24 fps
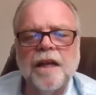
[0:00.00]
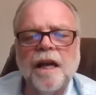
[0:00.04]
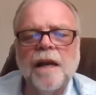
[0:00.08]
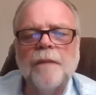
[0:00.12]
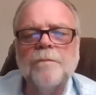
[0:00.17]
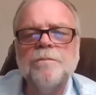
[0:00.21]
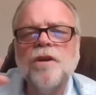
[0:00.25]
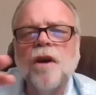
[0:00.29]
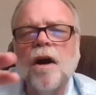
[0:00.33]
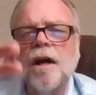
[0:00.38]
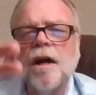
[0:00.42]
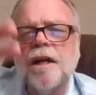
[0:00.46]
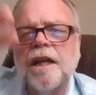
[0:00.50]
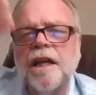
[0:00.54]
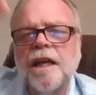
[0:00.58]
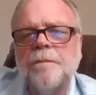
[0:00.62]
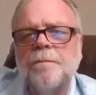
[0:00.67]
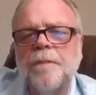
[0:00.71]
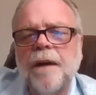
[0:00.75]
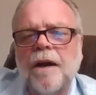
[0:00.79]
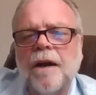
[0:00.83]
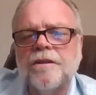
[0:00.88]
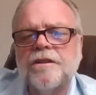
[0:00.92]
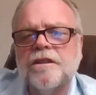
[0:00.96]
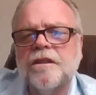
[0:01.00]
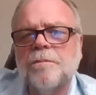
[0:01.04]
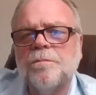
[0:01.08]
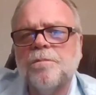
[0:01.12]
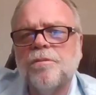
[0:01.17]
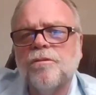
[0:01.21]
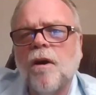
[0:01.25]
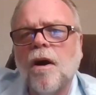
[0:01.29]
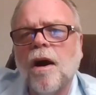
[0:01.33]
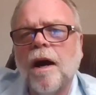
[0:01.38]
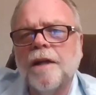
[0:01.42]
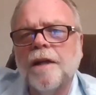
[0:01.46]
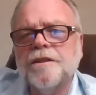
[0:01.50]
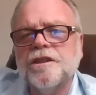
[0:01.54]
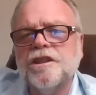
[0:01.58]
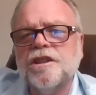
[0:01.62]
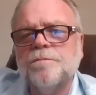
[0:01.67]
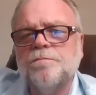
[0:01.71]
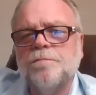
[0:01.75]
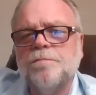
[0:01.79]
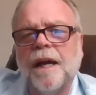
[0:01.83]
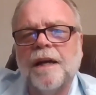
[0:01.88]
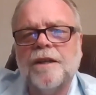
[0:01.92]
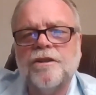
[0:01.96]
I'm talking about the broad
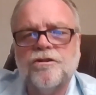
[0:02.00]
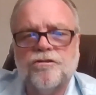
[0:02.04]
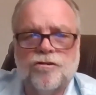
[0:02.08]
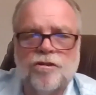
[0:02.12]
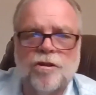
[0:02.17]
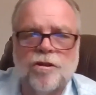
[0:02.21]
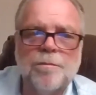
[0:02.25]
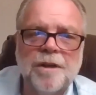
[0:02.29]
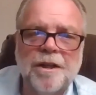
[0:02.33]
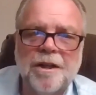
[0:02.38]
spectrum